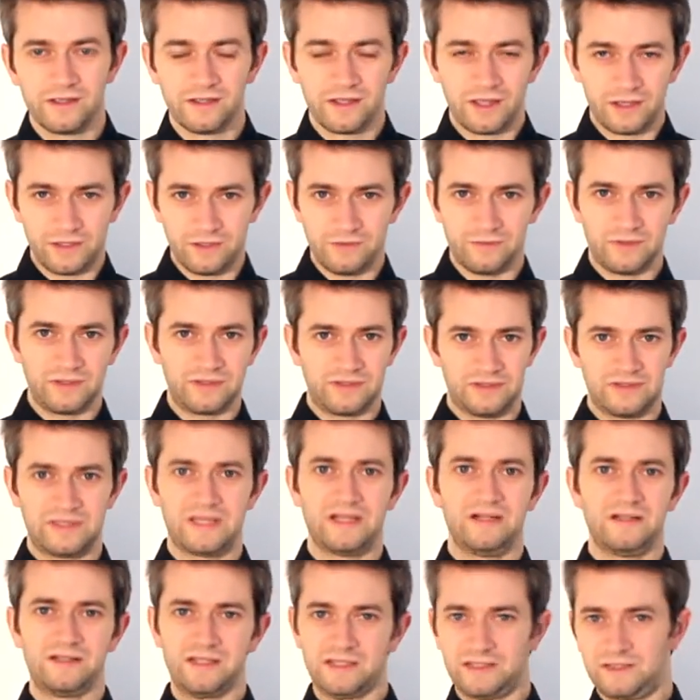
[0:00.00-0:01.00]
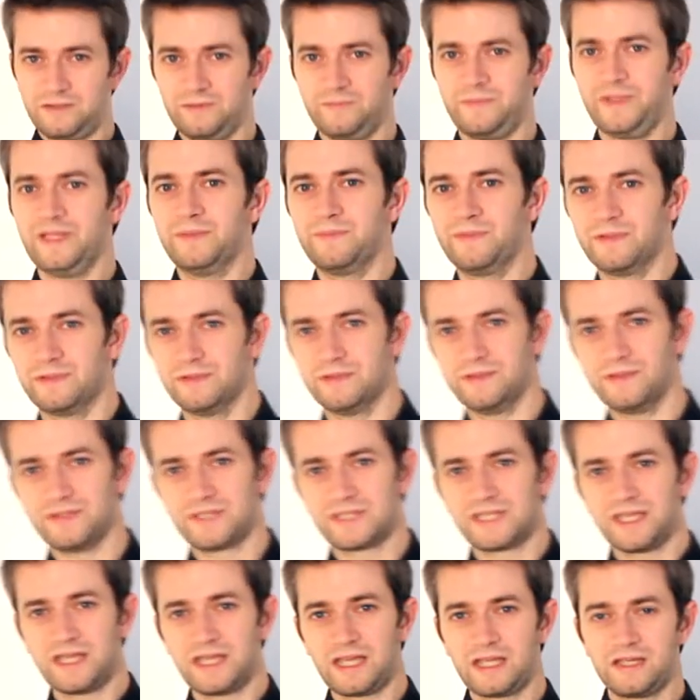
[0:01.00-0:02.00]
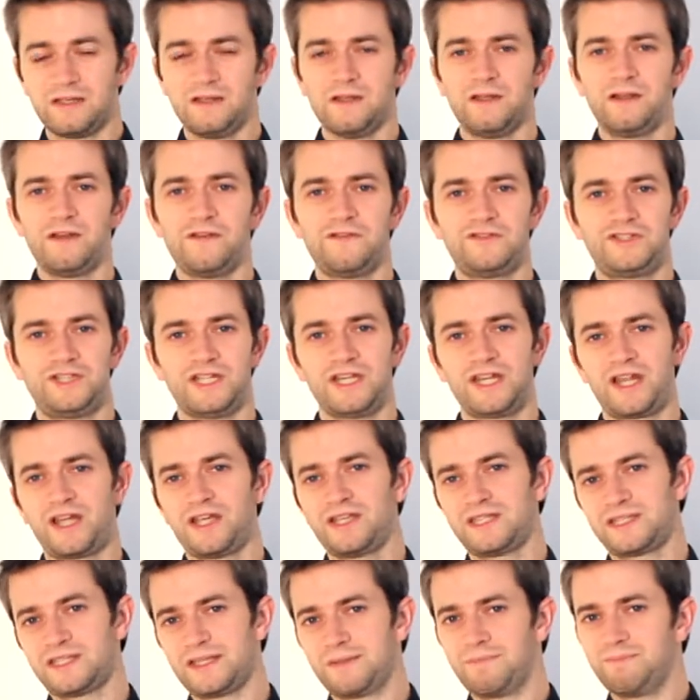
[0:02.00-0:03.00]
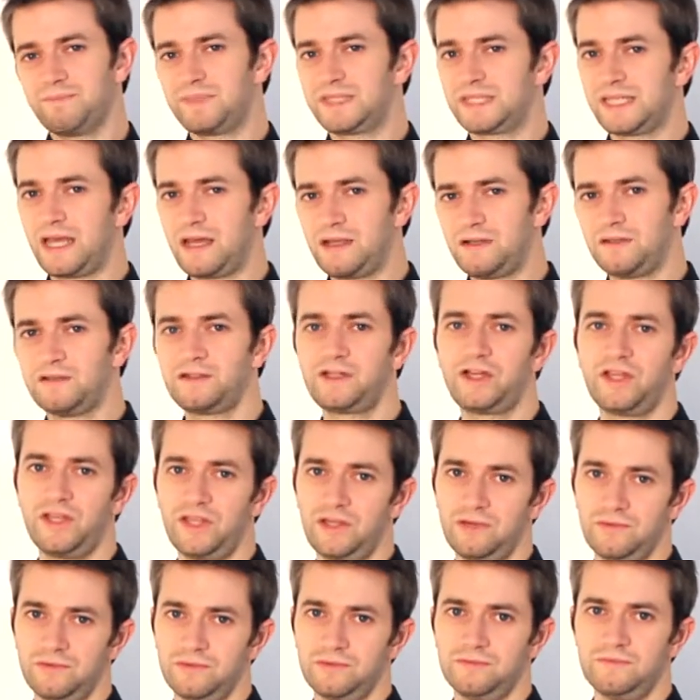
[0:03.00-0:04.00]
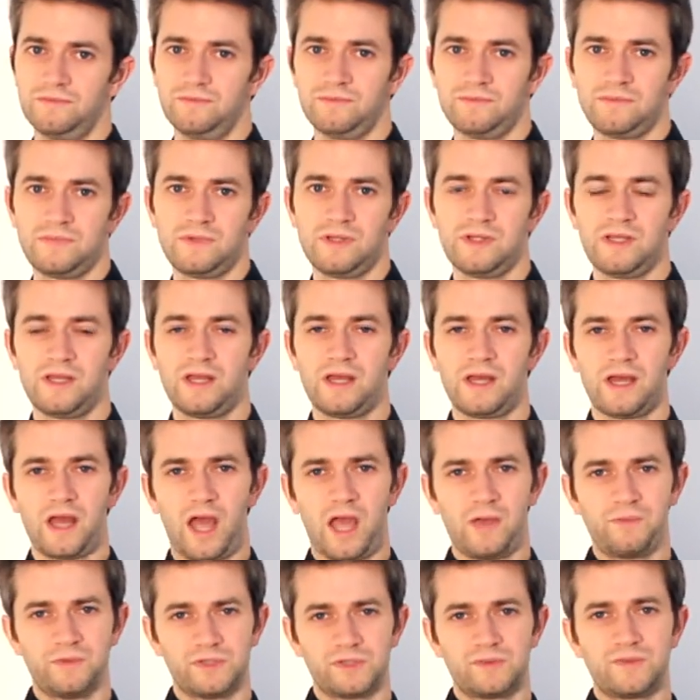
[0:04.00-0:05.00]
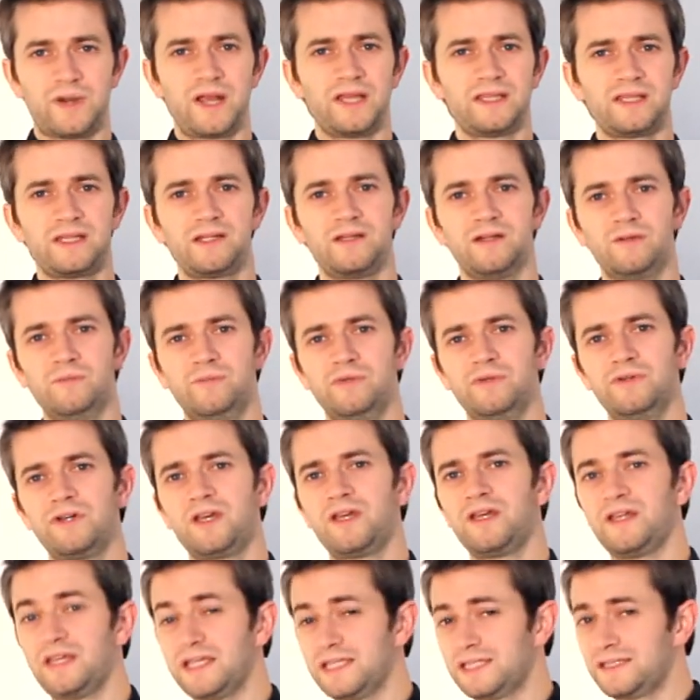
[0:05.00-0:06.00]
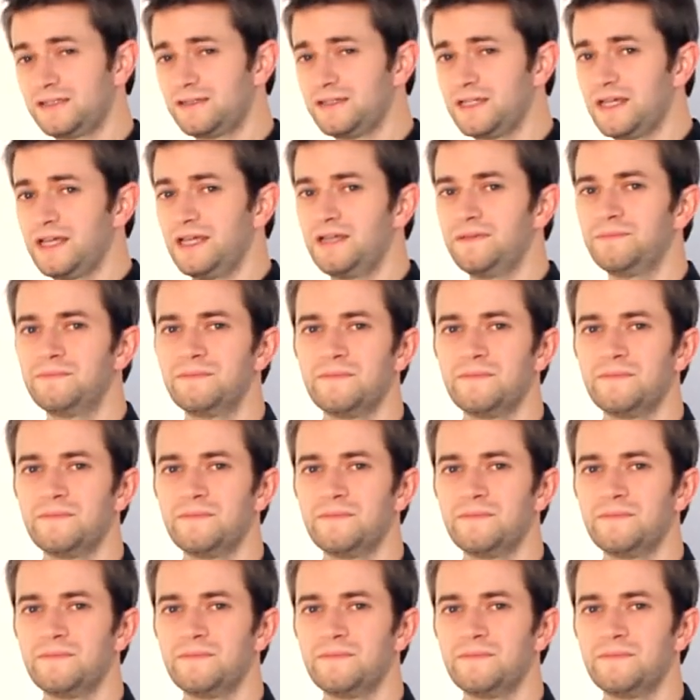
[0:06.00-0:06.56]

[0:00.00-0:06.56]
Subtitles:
And you want to tell that to people. You say, včera jsem psal knihu. I was writing a book yesterday.